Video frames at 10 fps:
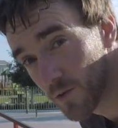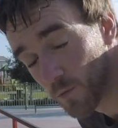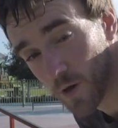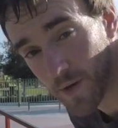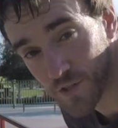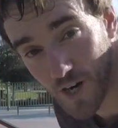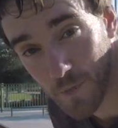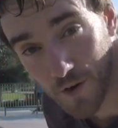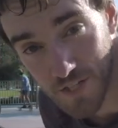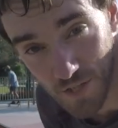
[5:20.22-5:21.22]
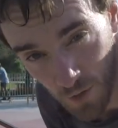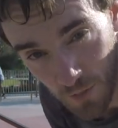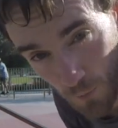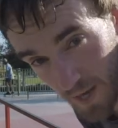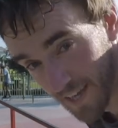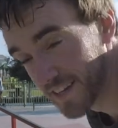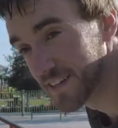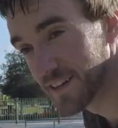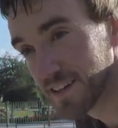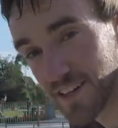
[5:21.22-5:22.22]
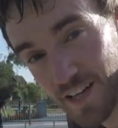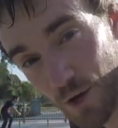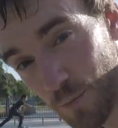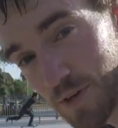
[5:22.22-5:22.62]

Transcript: where my tripod is not in the way, I hope.